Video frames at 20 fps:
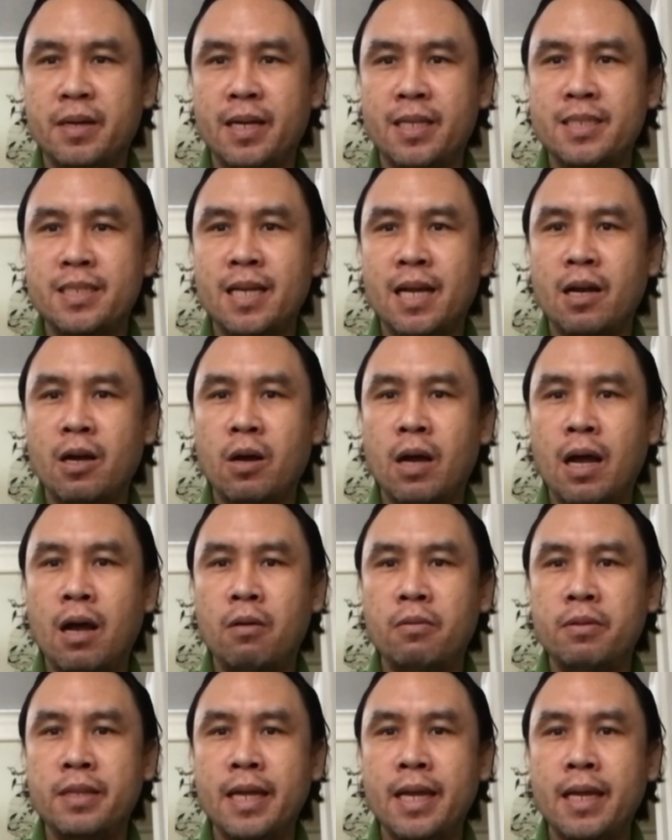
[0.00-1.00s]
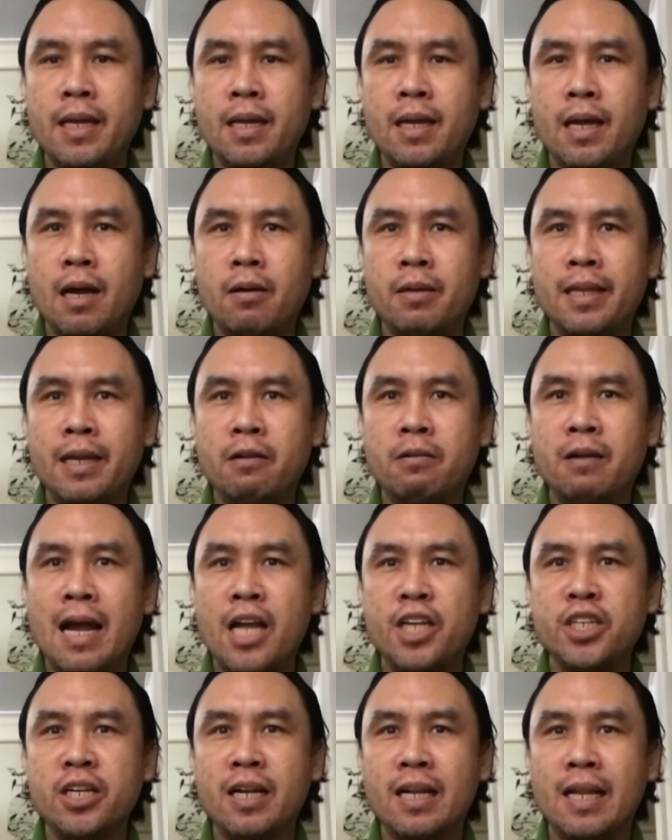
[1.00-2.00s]
It's how they
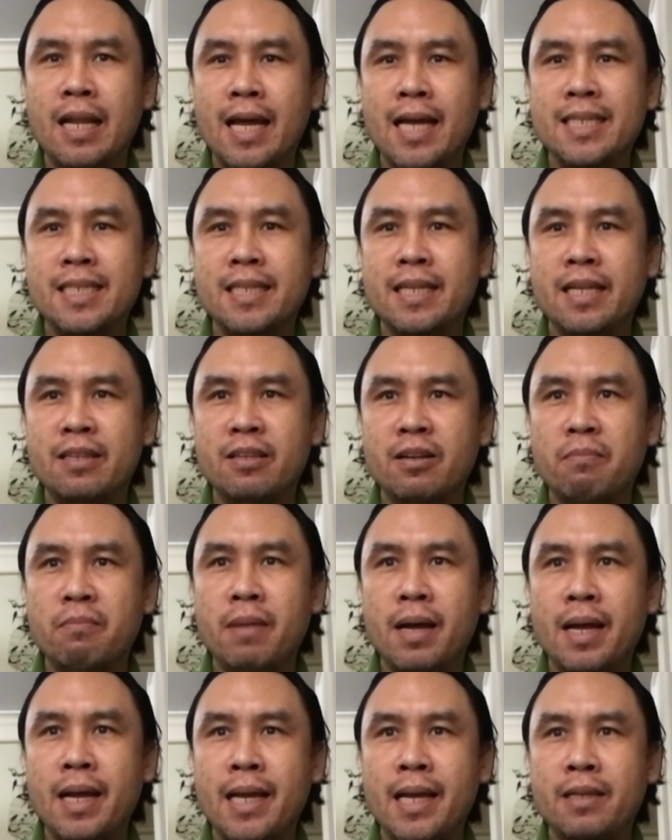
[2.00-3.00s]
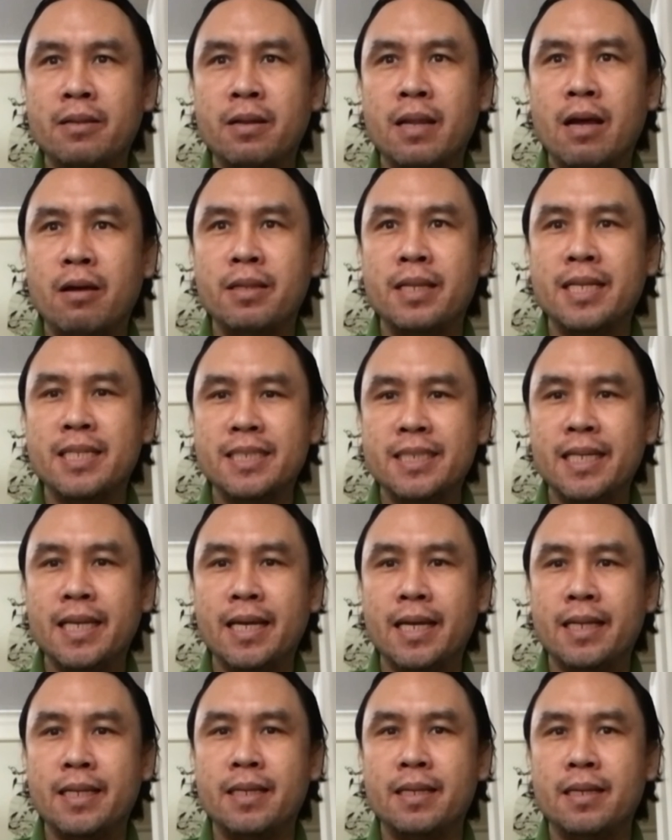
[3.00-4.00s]
rationalize it in their mind and how they see
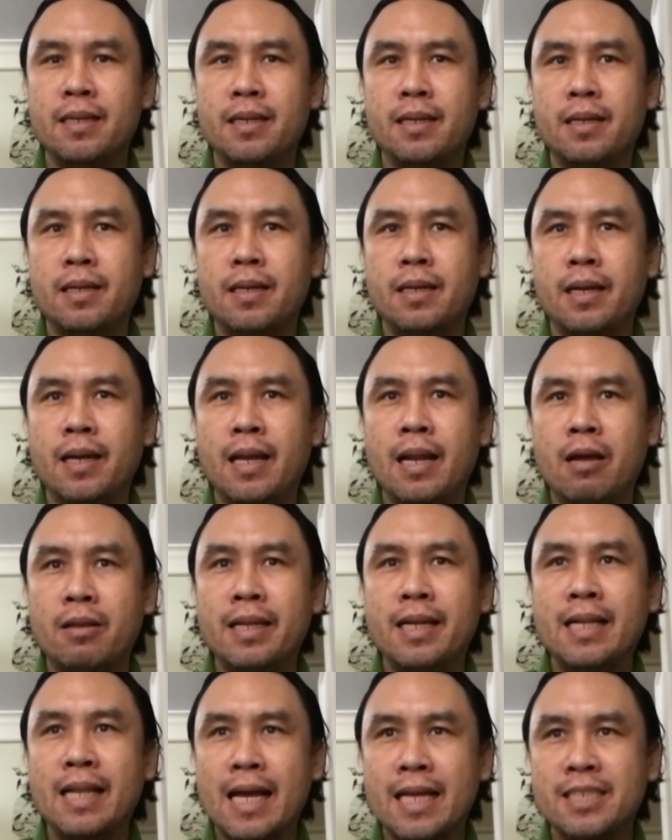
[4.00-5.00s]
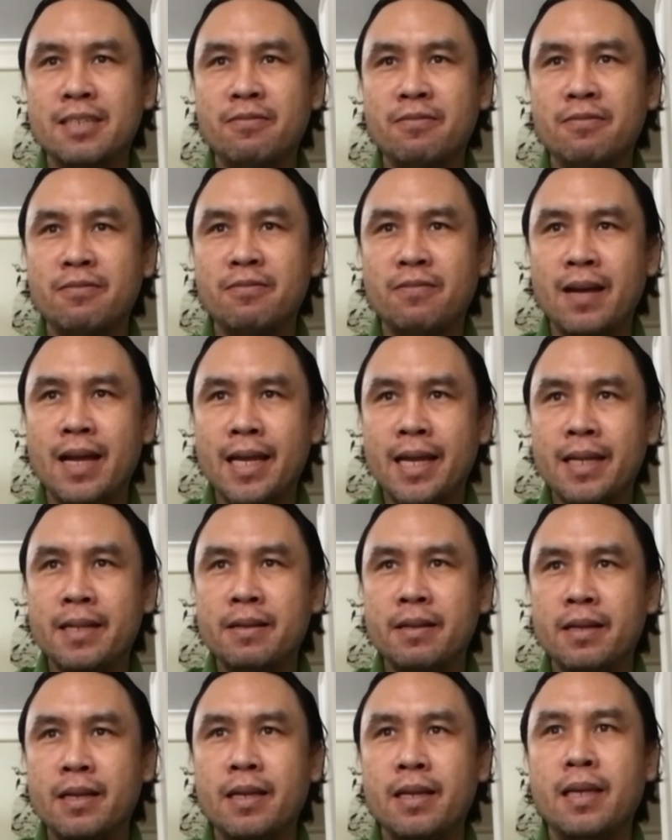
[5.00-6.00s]
it and how they classify it.
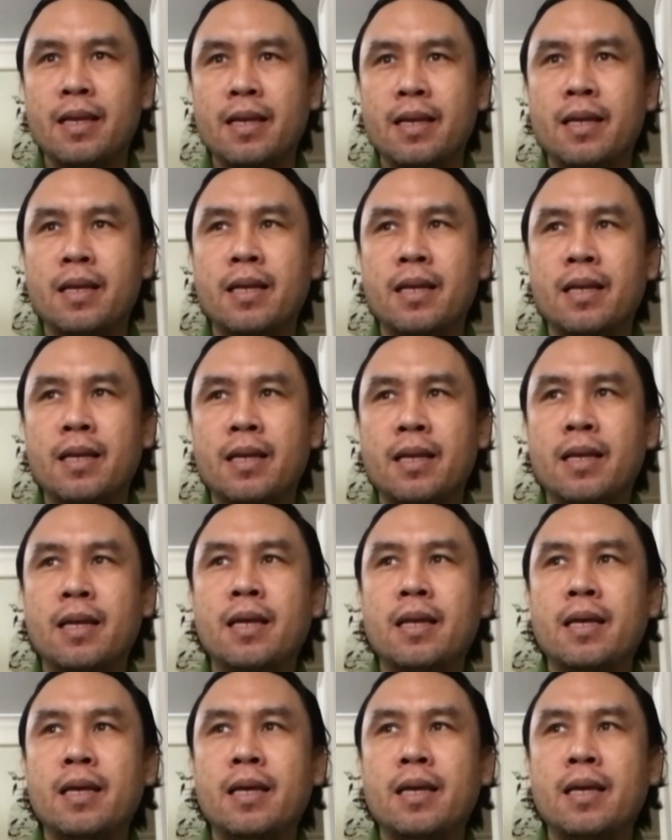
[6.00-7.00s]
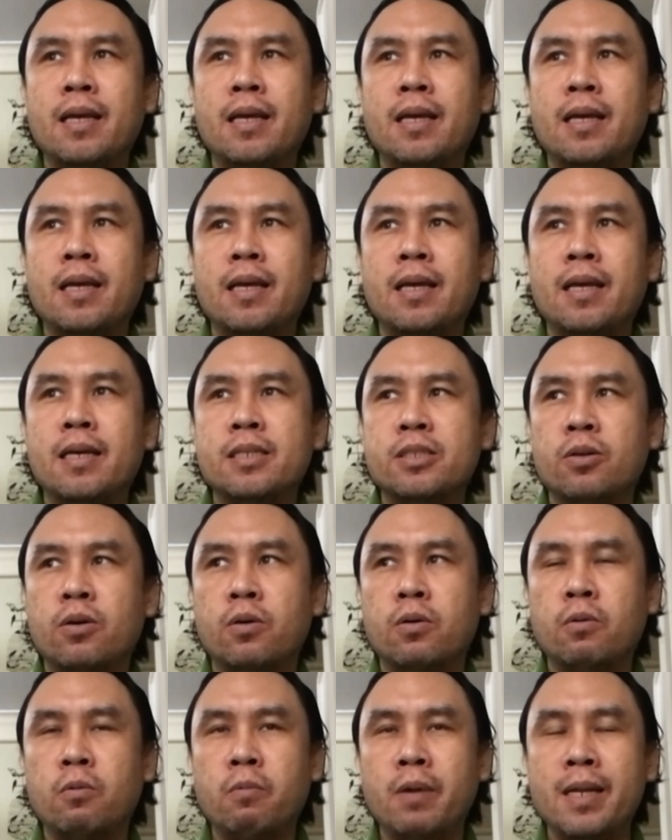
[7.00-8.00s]
So
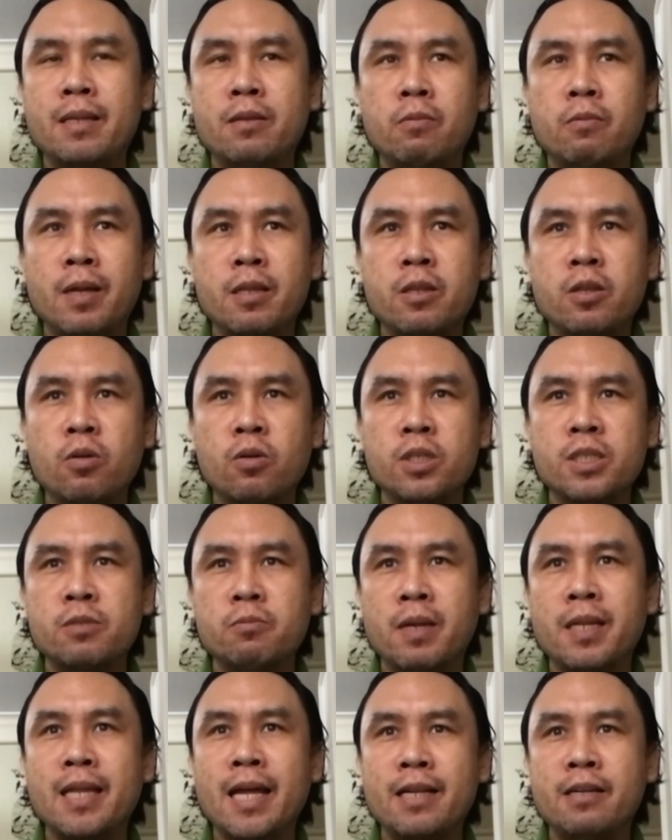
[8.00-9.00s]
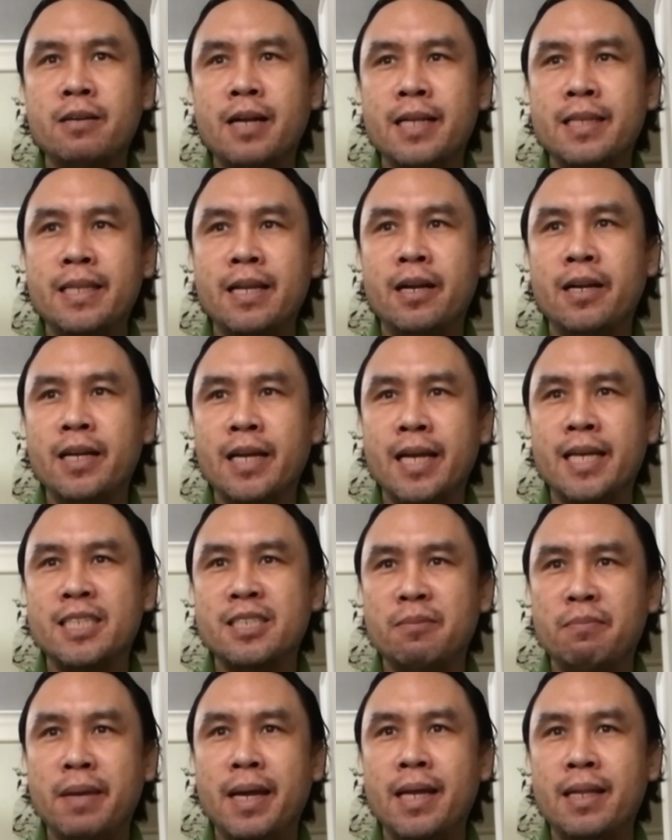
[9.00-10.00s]
when that criteria
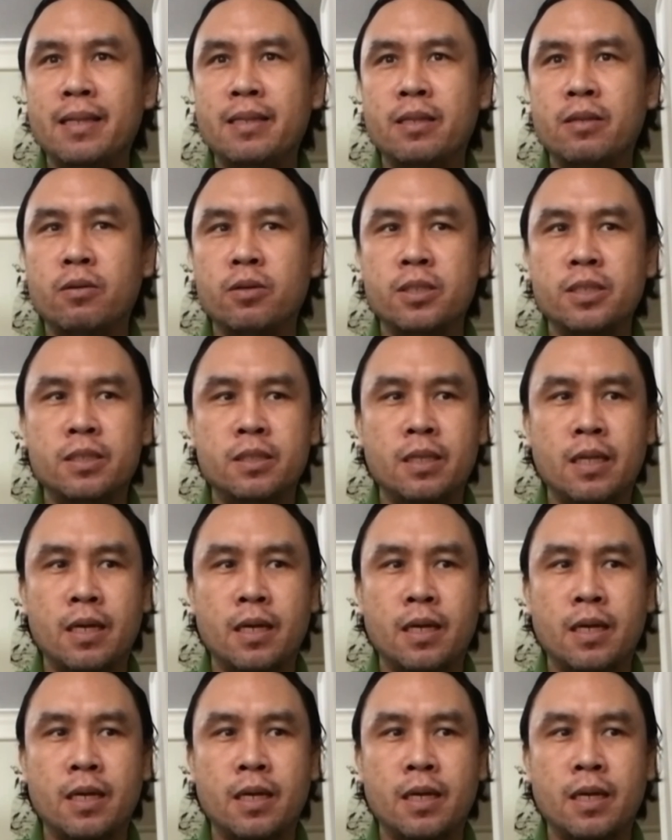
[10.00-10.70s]
is met, those